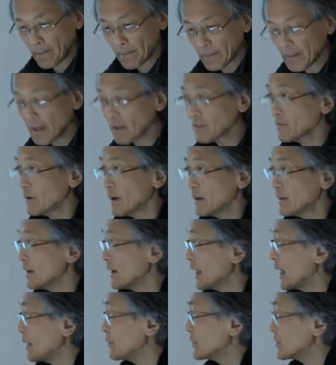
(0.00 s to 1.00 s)
That's why the
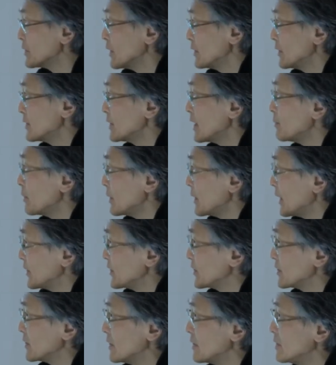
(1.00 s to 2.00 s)
lab was called the
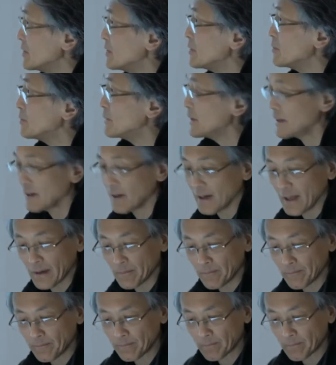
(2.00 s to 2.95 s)
Topological Media Lab.